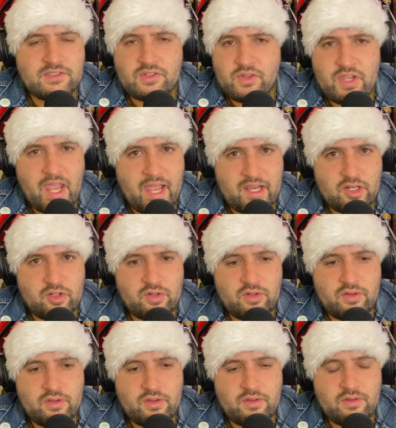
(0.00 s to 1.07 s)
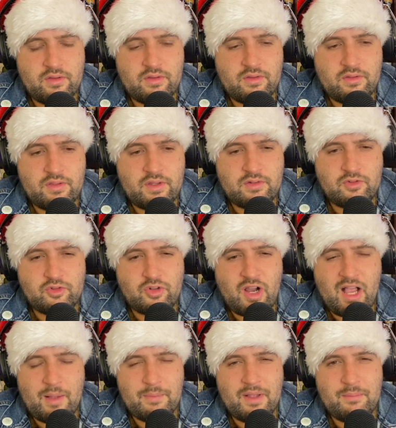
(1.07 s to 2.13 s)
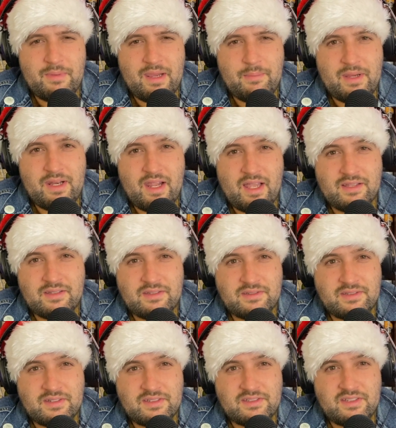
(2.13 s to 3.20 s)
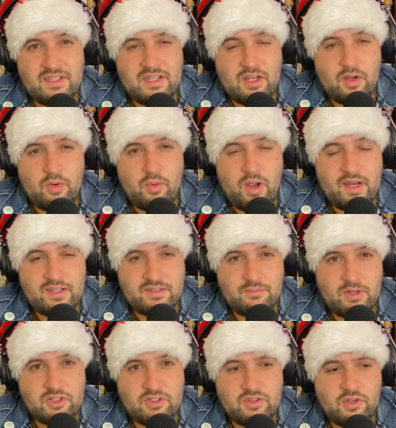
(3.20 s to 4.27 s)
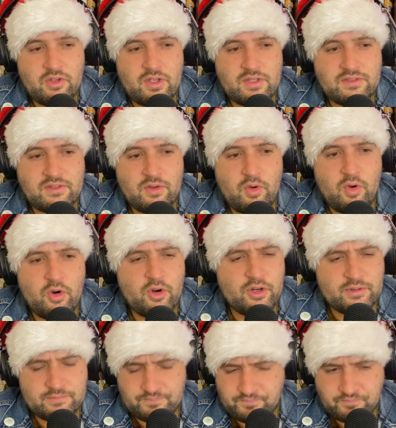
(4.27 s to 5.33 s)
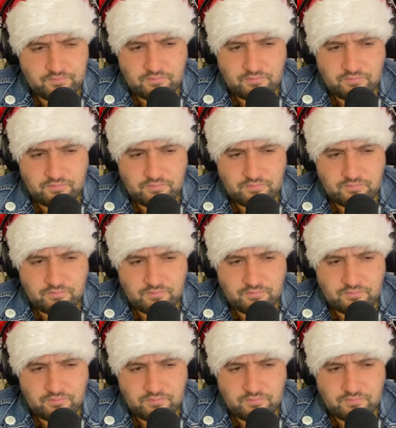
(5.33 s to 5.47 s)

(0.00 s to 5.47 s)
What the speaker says: So yeah, the drama maybe not succeeding quite as much as the horror.